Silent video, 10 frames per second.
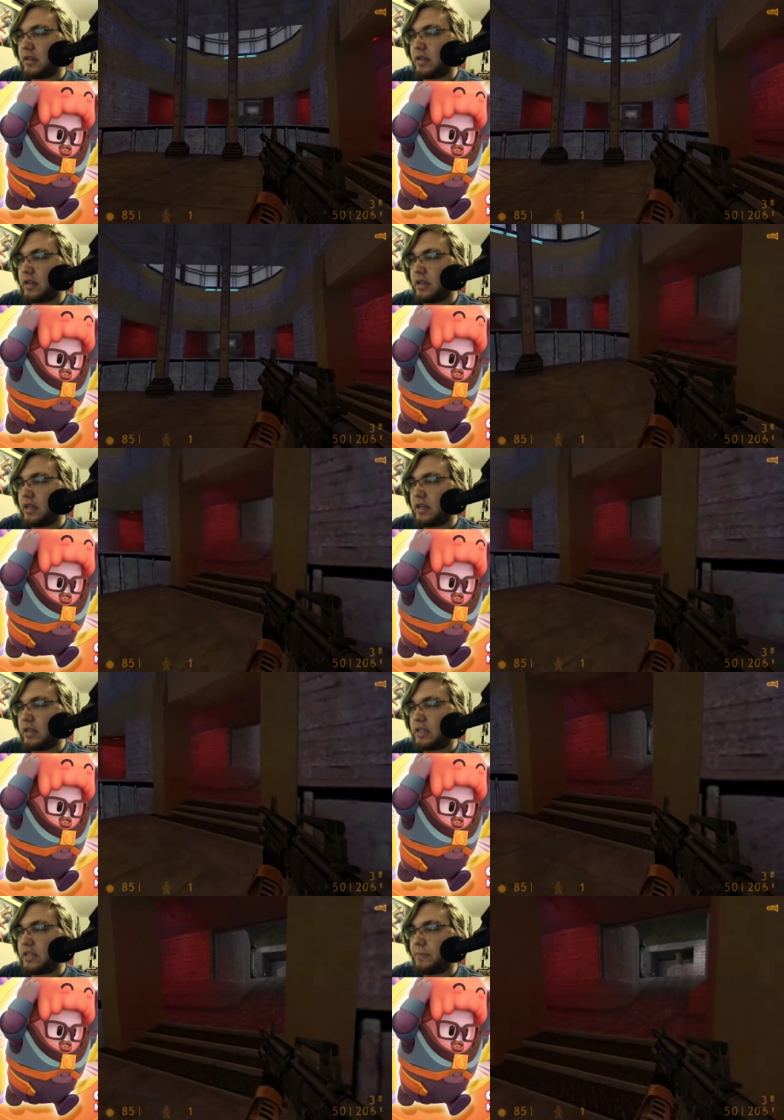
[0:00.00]
Mm hmm
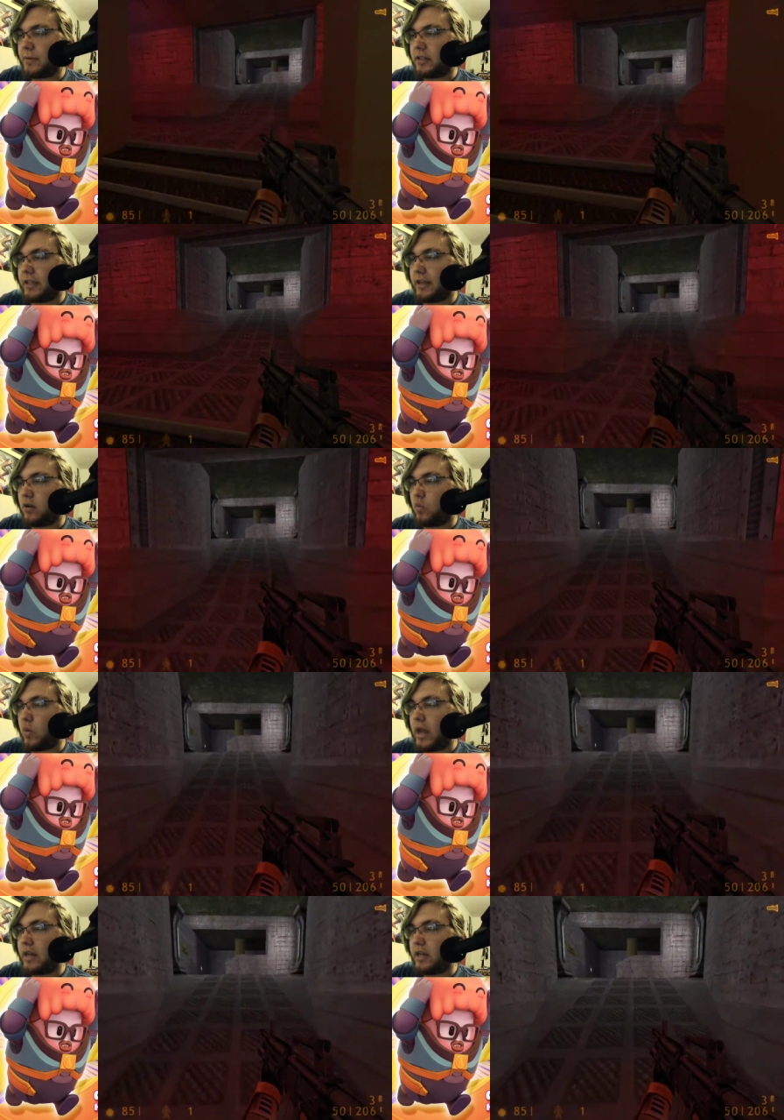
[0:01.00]
Typically,
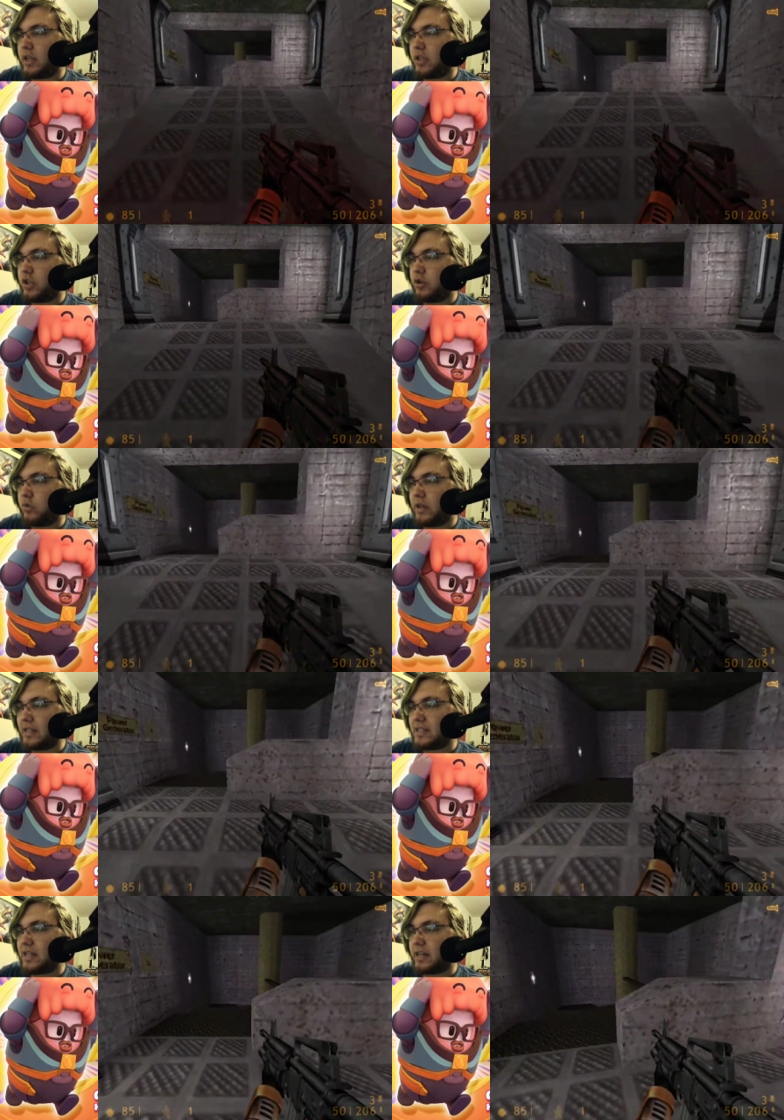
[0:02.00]
when you
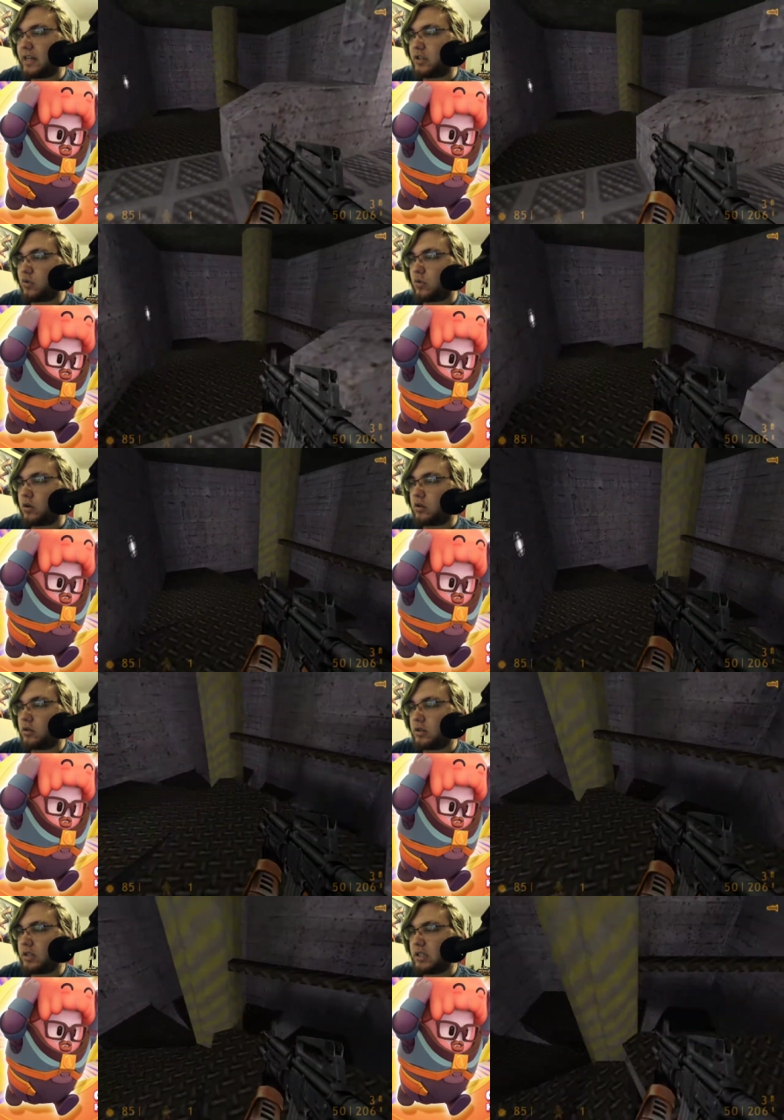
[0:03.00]
get stuck in a door,
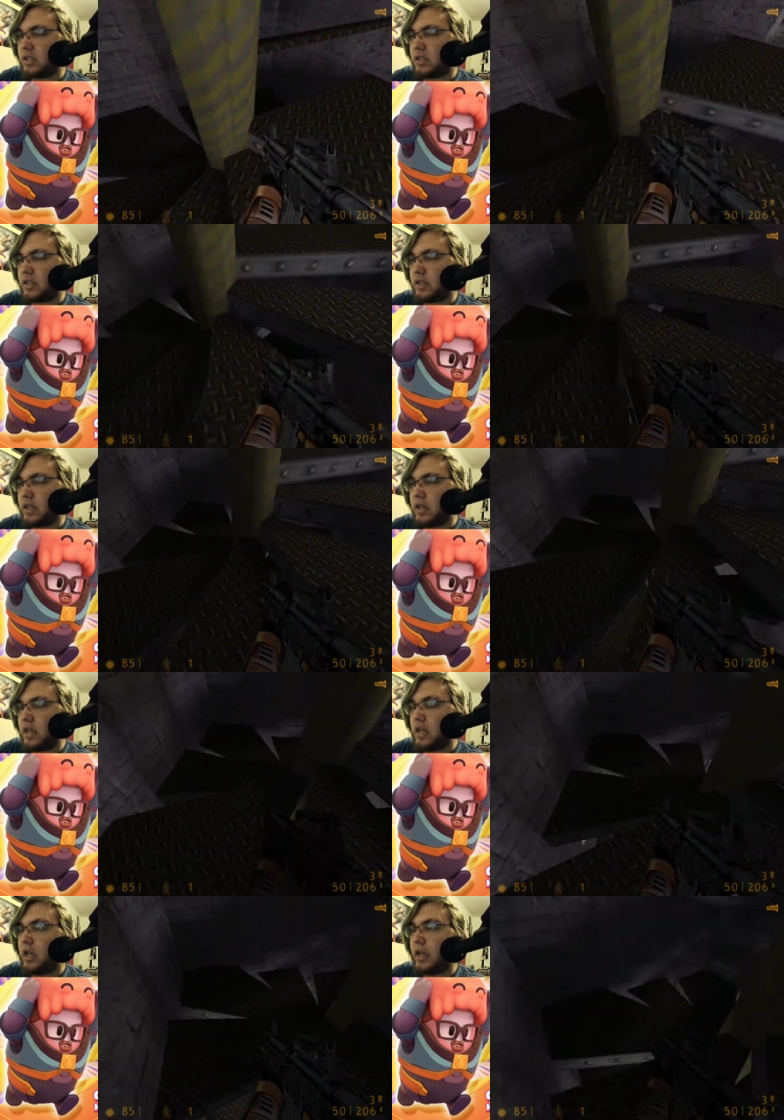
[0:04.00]

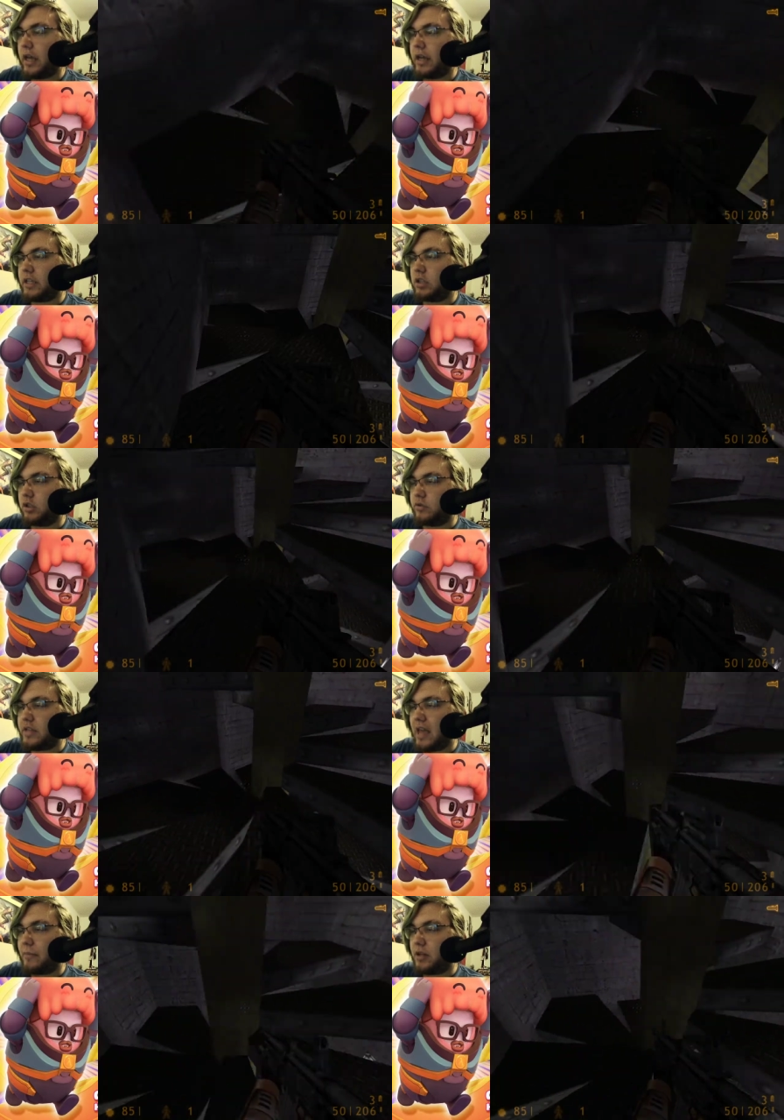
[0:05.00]
uh, you lose
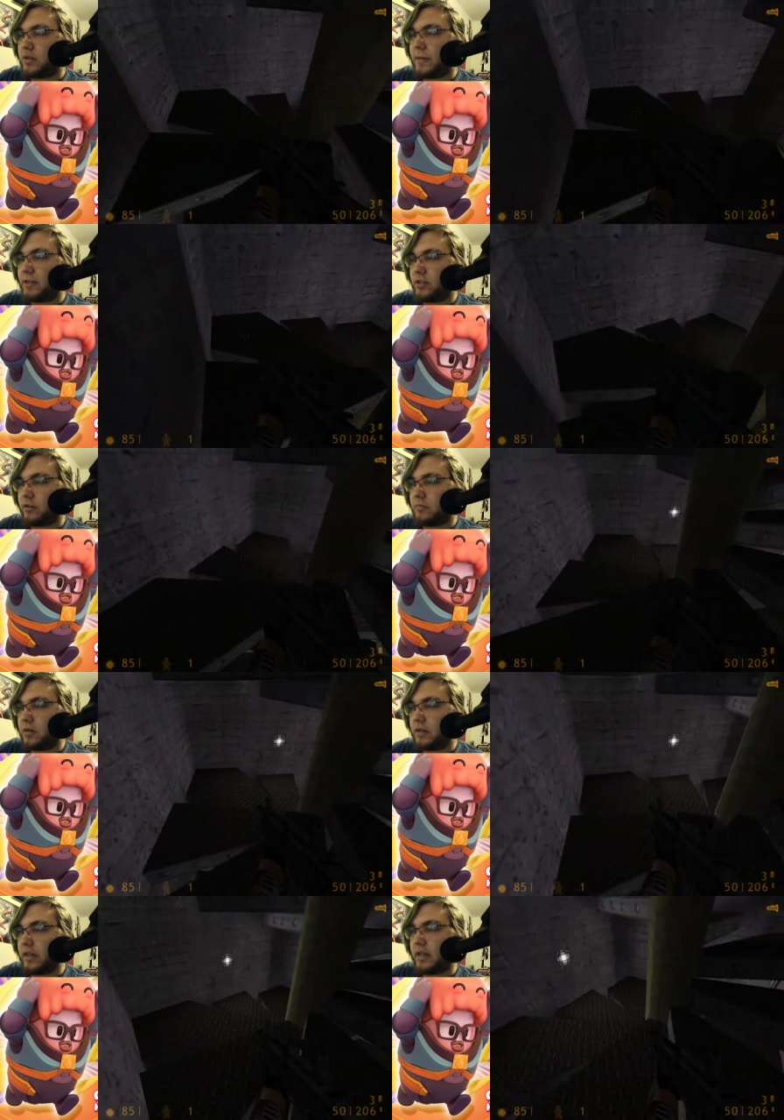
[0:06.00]
damage because you're
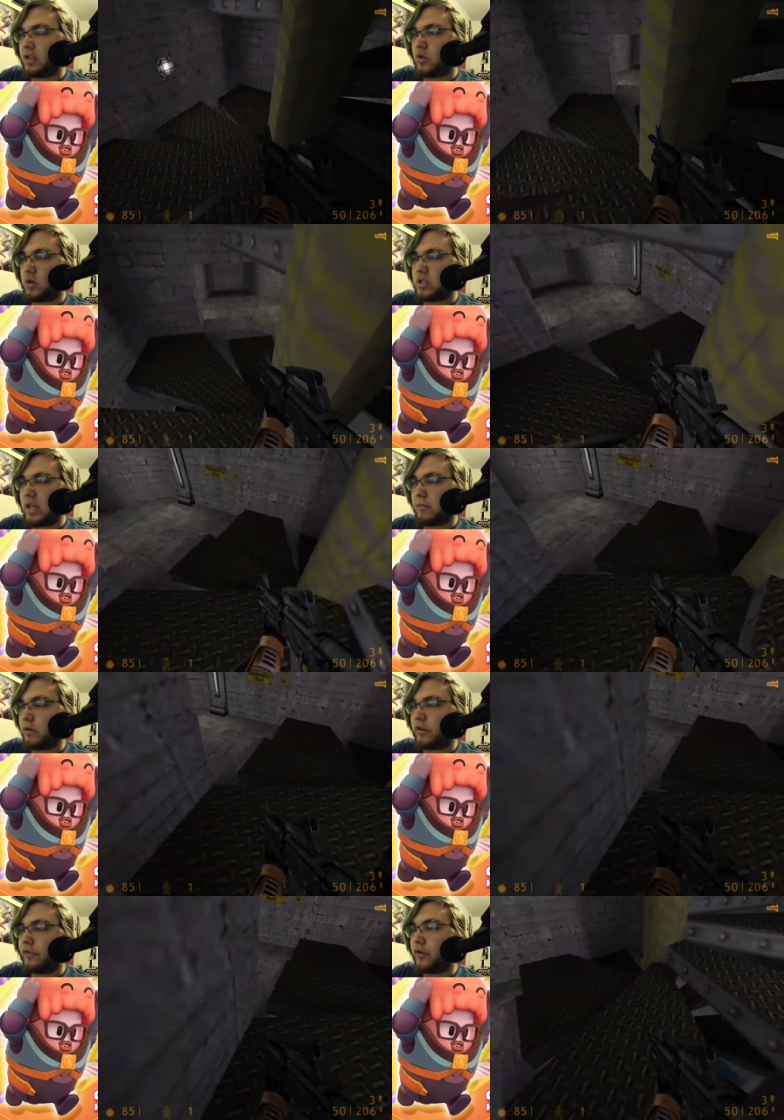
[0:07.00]
getting a door slammed
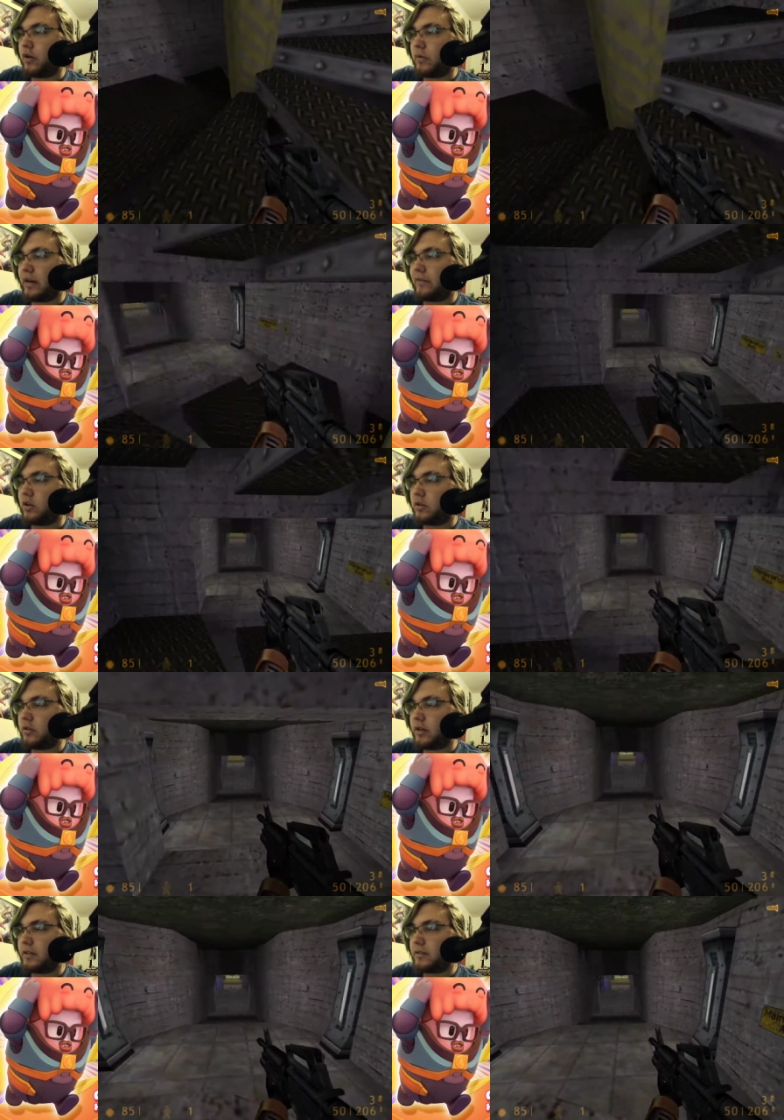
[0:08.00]
on your foot or whatever,
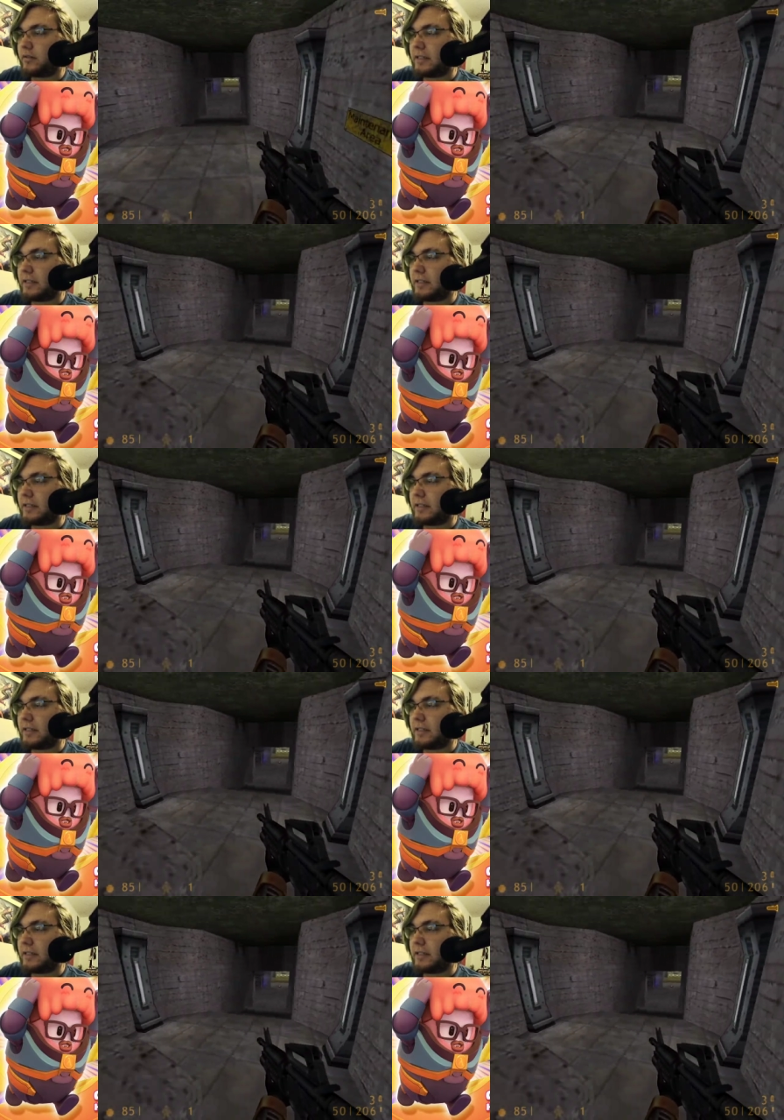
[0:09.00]
right?